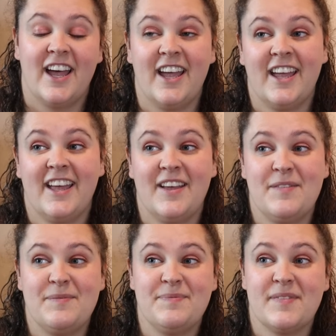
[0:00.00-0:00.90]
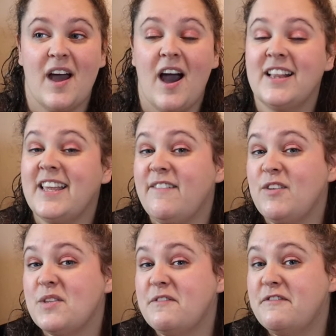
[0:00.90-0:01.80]
I'll give
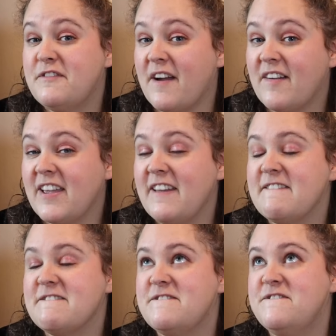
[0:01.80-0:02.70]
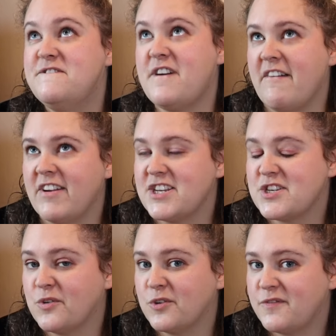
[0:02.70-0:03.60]
you the very, very
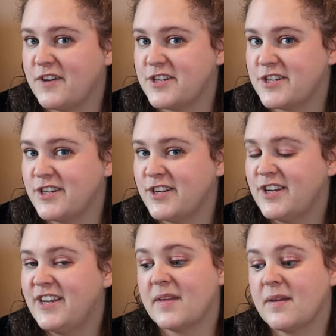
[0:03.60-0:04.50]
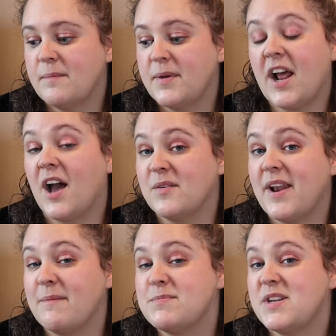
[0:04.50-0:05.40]
short version, but I
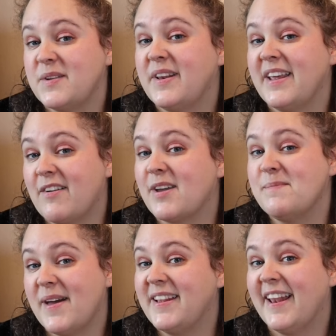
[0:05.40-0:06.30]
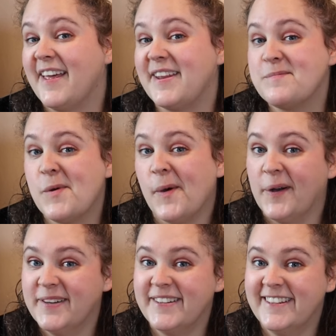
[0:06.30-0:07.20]
would absolutely recommend learning more
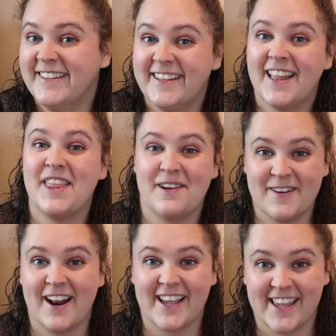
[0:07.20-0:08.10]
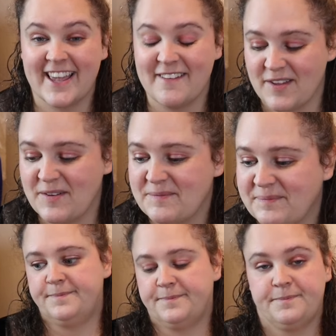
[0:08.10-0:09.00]
than what I can give you.
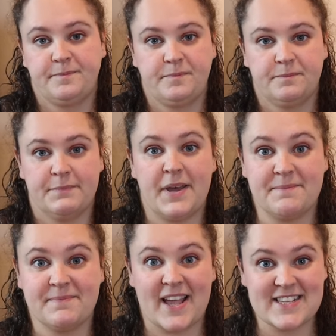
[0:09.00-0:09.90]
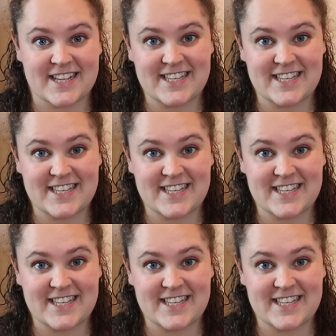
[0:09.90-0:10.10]
But as I